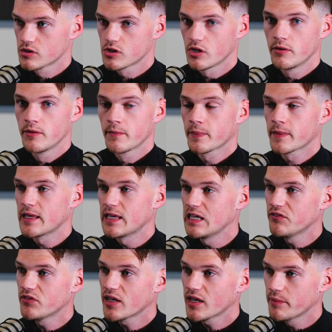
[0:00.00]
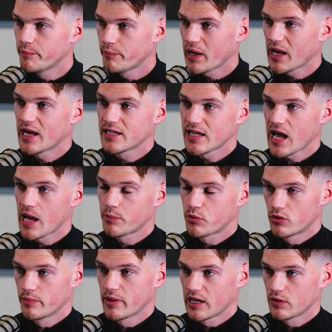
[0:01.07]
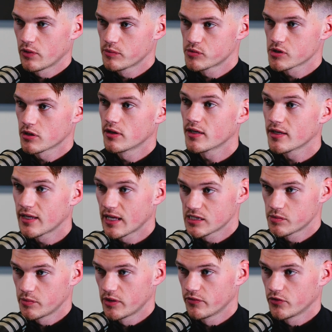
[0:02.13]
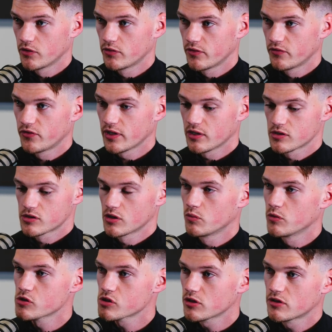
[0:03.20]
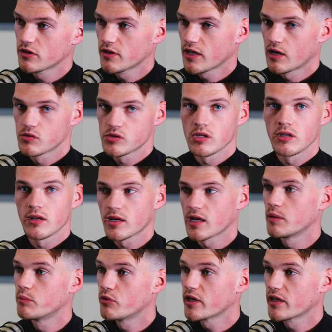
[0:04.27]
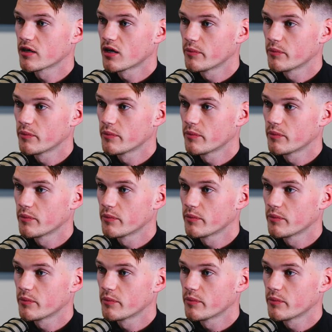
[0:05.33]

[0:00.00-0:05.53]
So even a bad app or a bad website gets me involved in fitness. So once I'd done that, I was like, okay, brilliant.